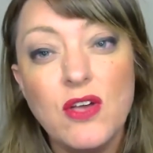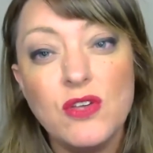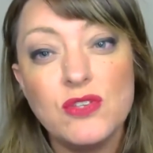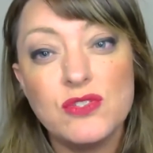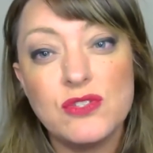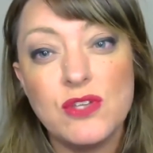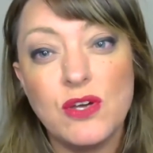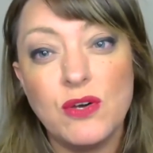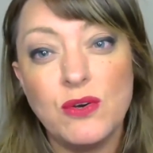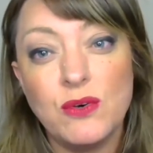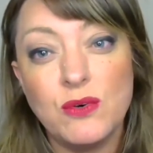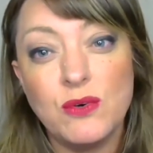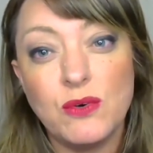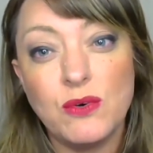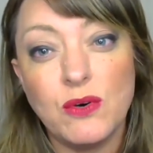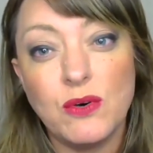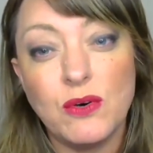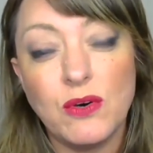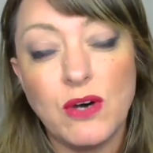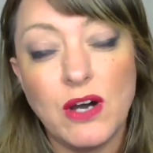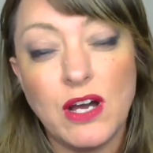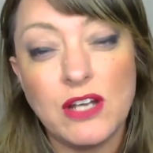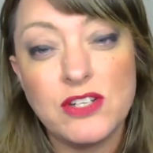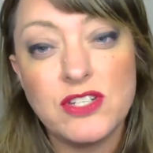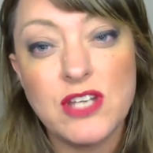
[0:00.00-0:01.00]
So
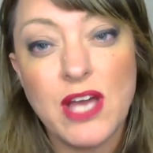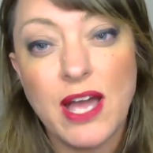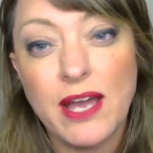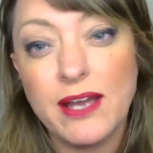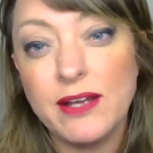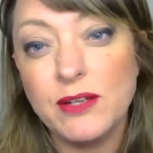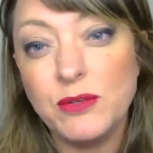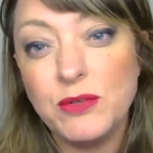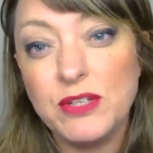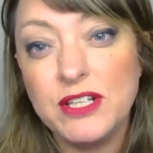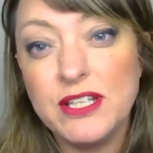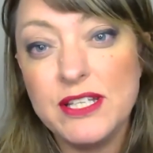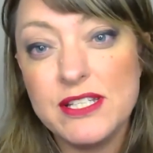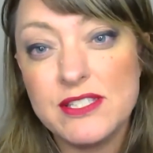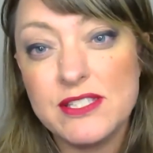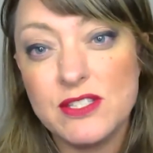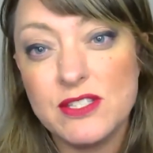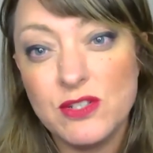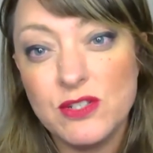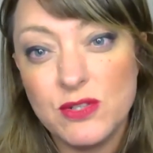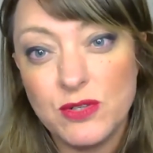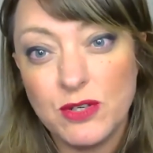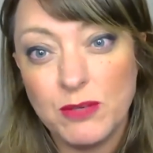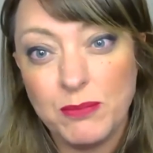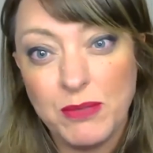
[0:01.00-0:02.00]
a child would
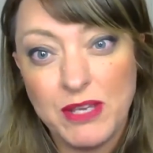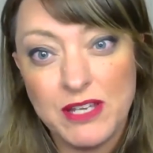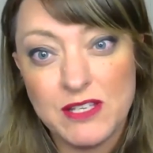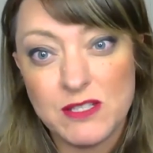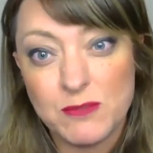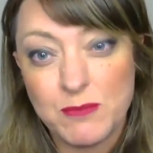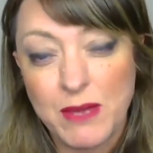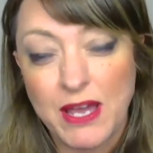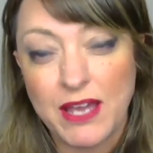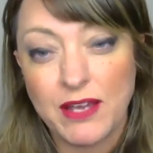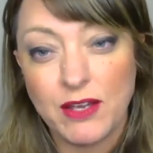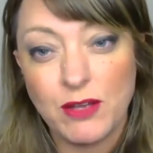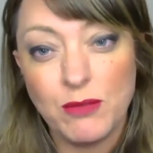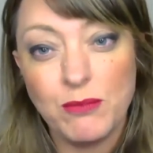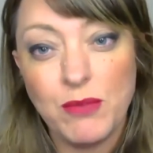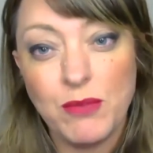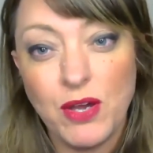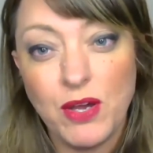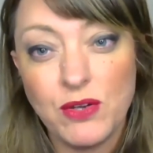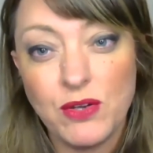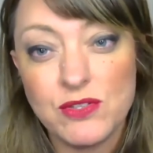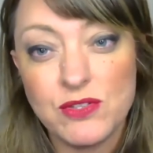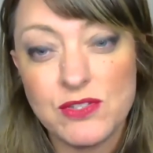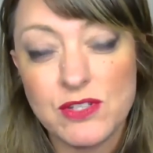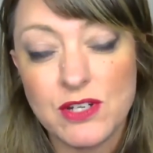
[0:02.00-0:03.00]
listen to a piece by a
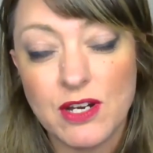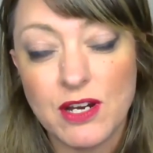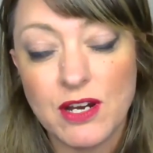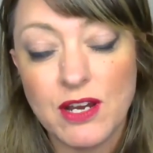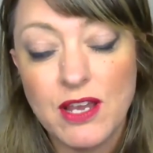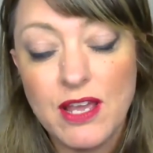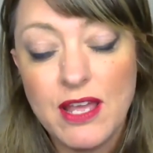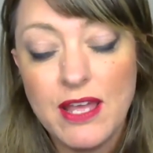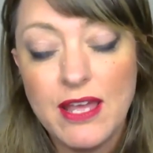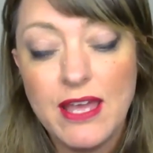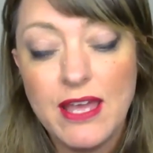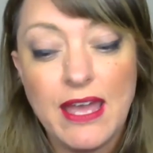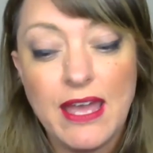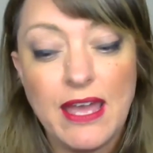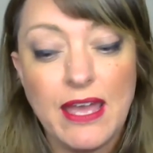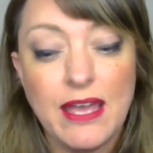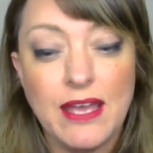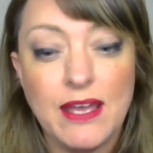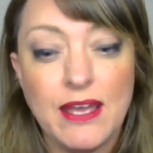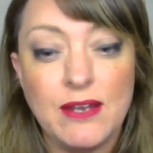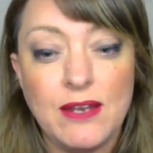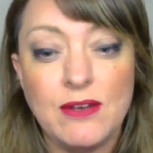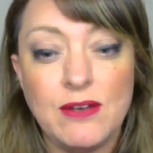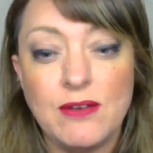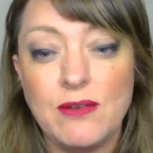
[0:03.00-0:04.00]
composer,
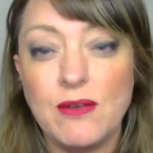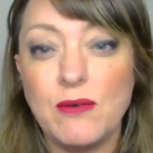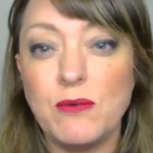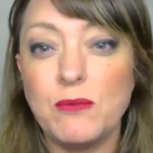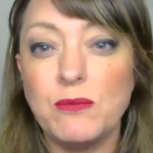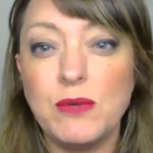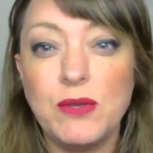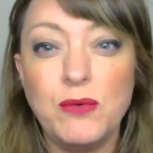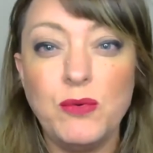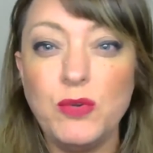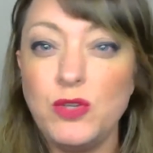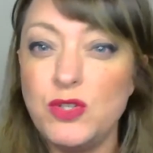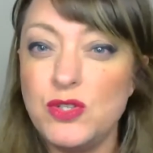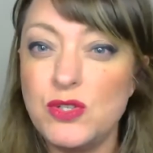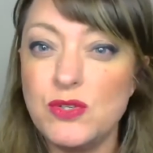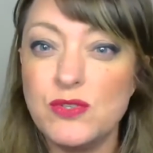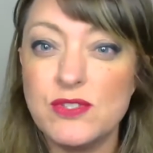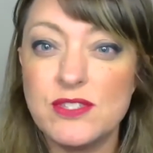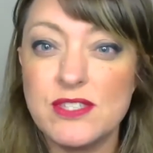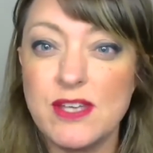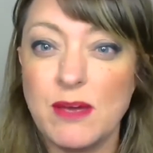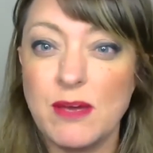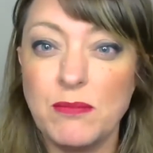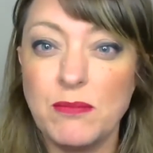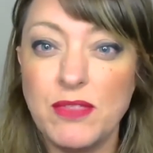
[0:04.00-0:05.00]
and we would do
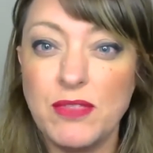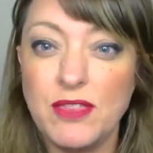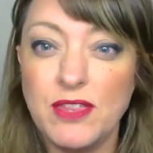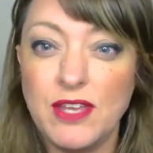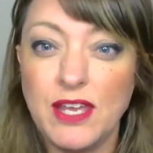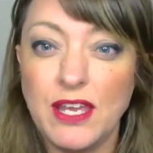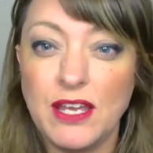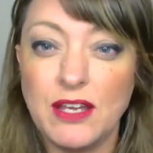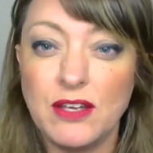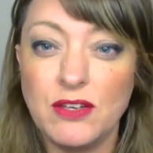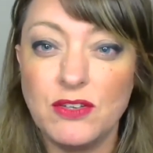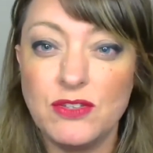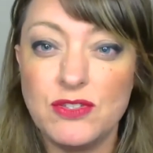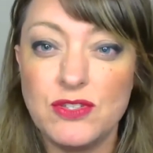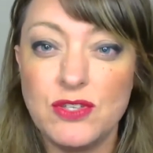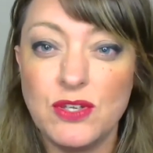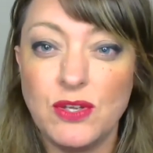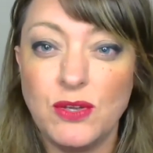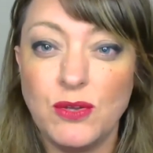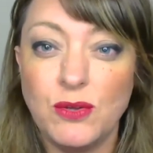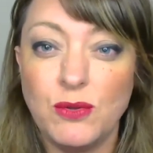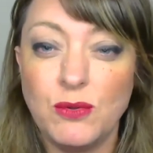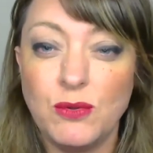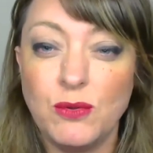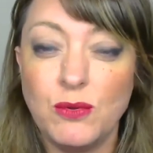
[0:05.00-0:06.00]
something
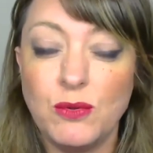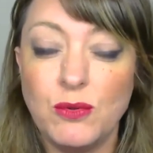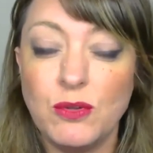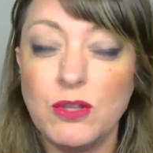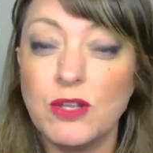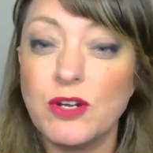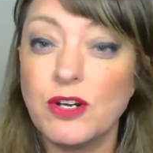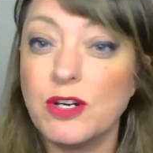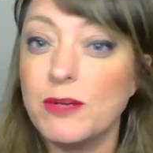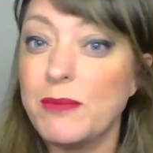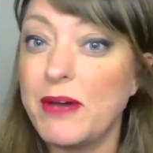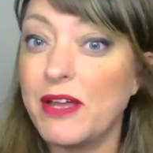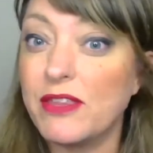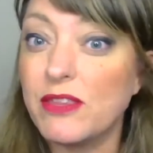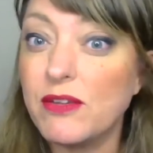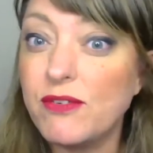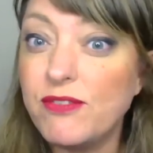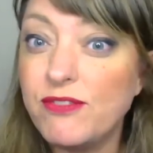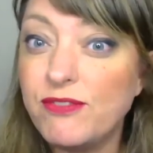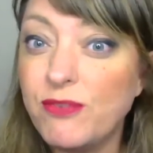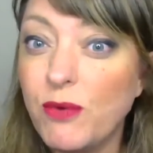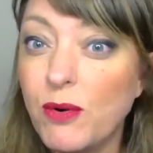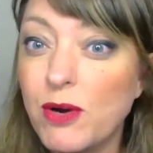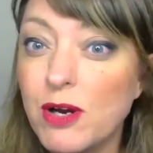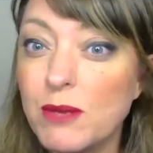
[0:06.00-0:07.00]
to learn about
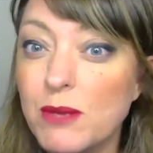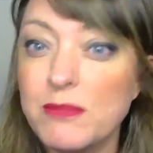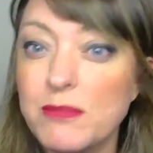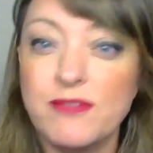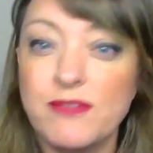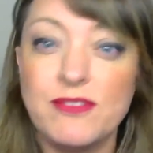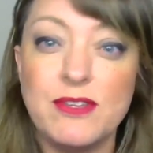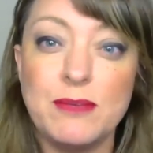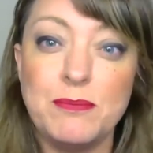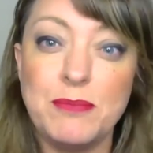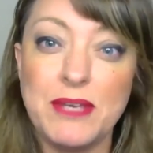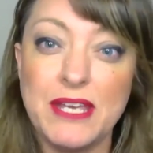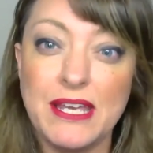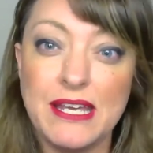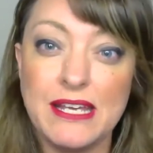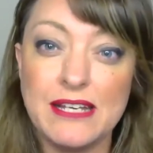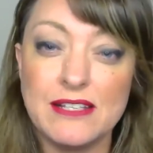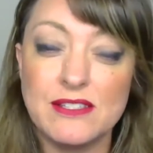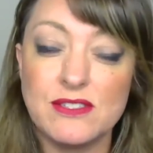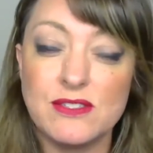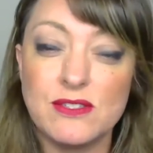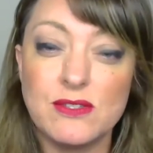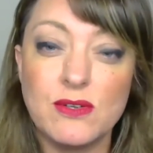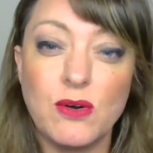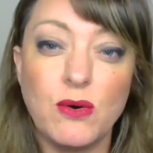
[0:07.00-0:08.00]
the form of the
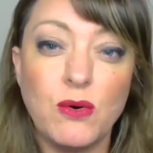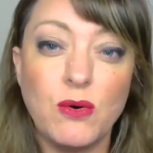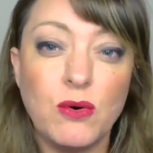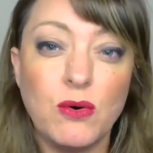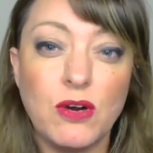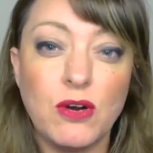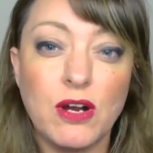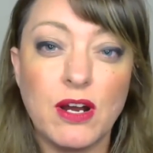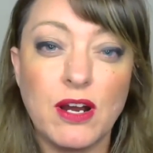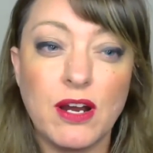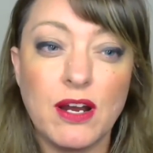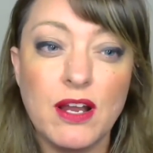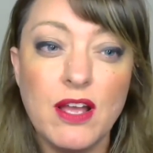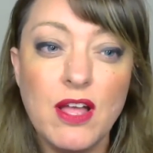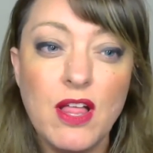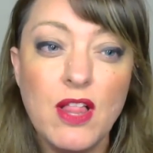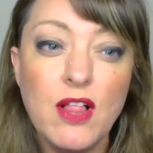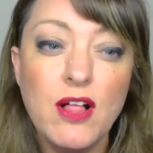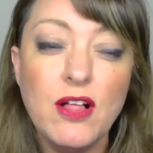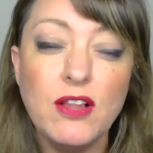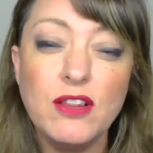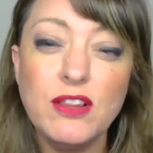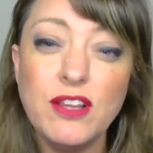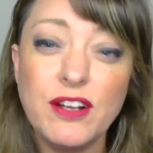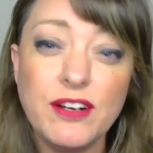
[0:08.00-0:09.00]
piece or
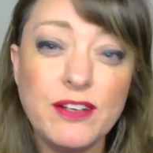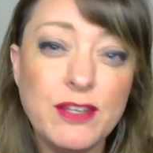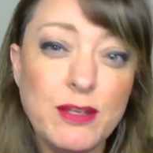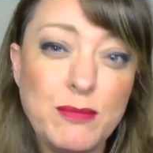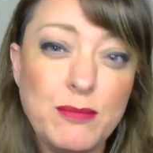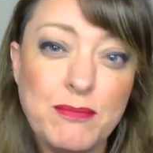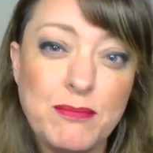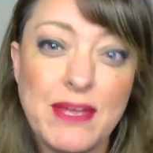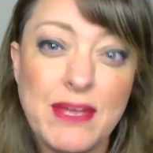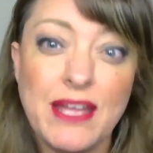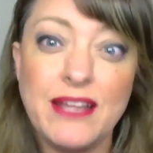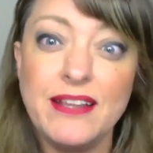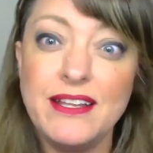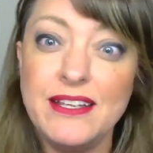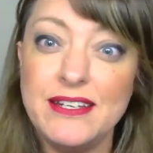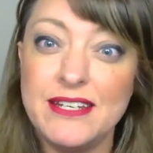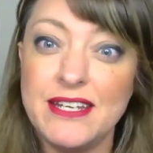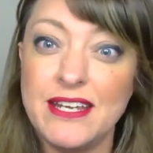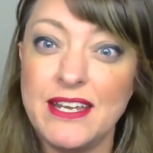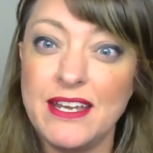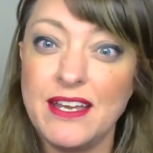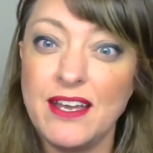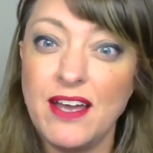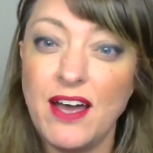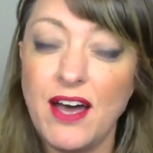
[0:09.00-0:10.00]
learn the
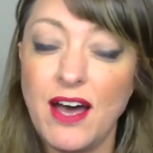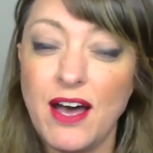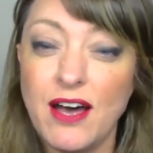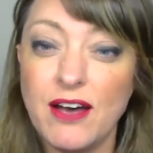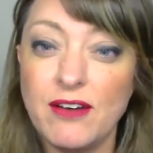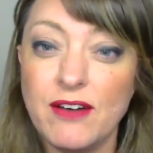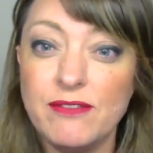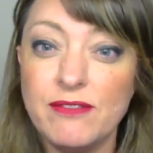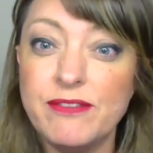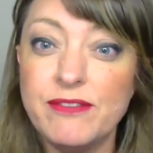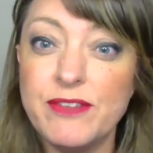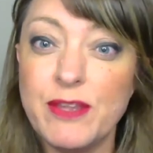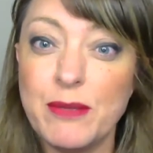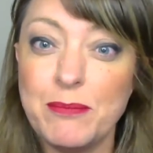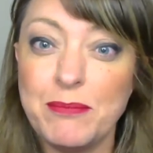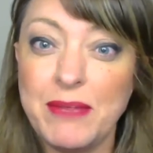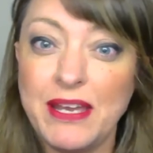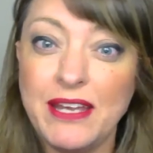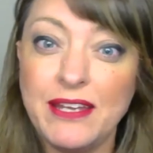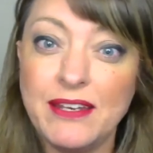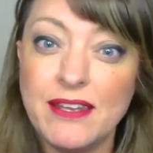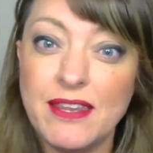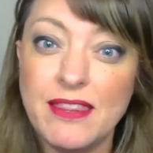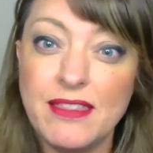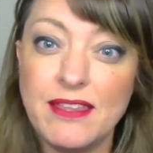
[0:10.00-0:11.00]
melody of the
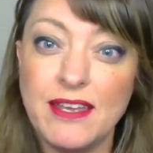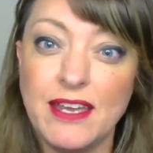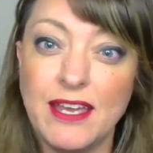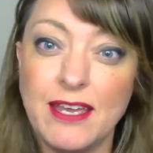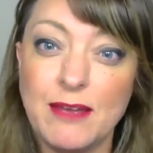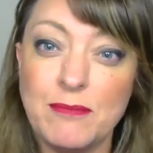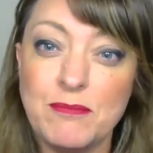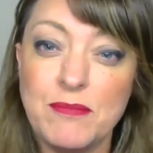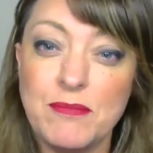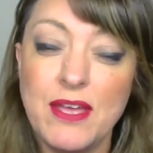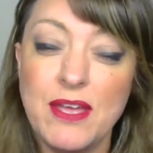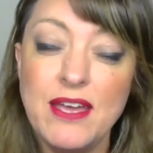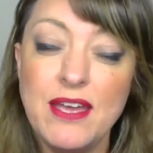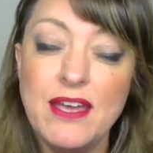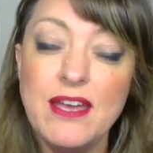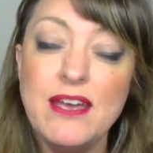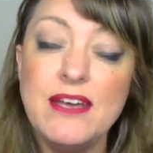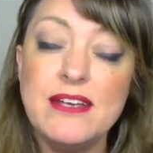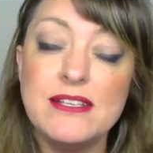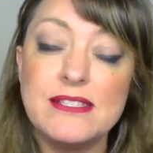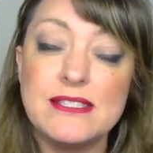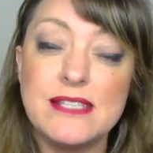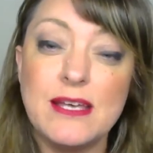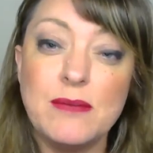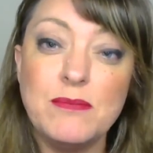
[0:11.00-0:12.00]
main theme,
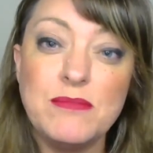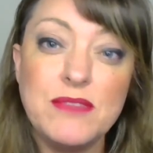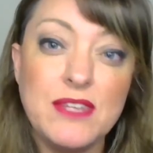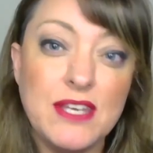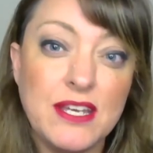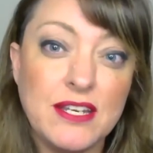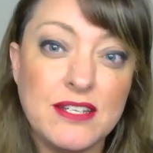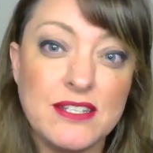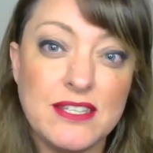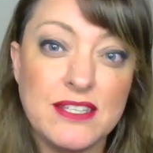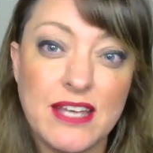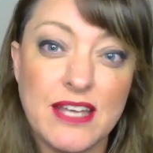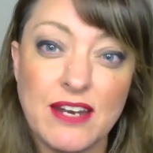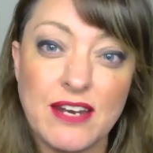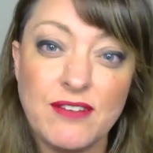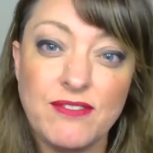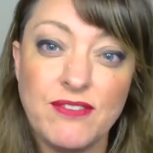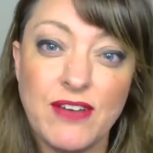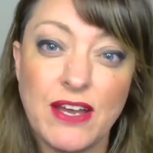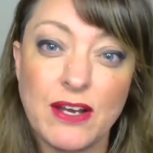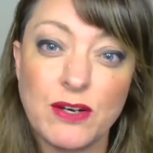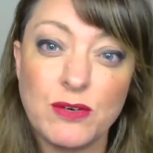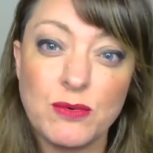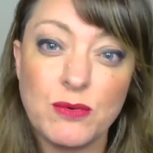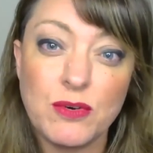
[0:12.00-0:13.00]
something to that
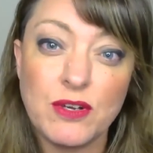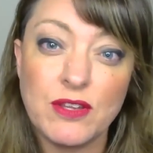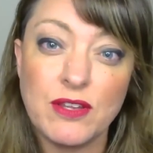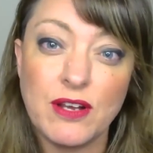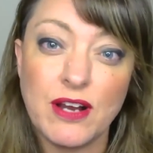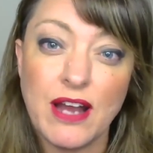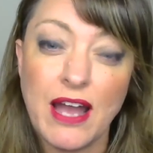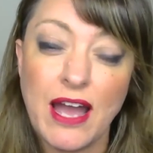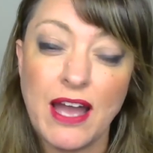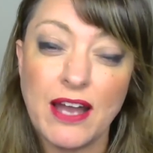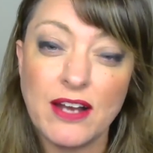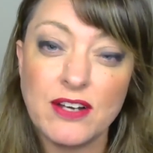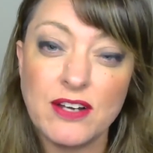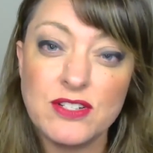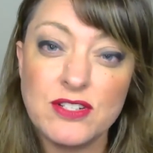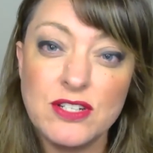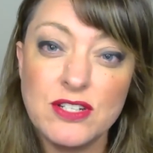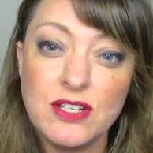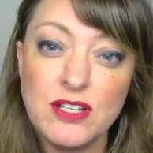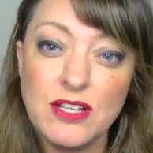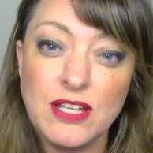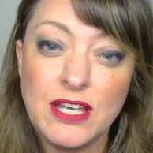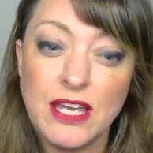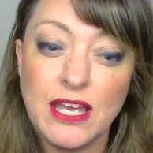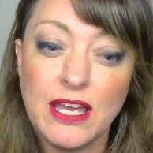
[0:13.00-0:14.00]
effect where they're
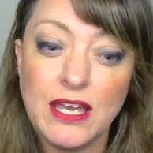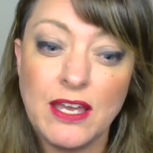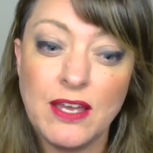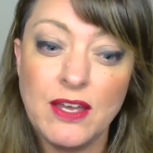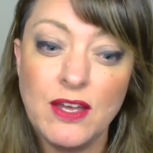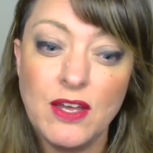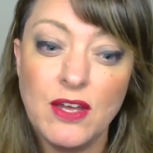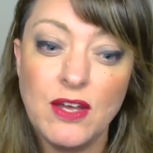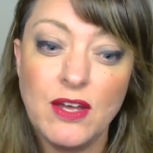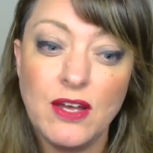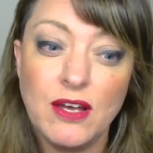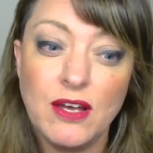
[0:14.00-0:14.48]
actually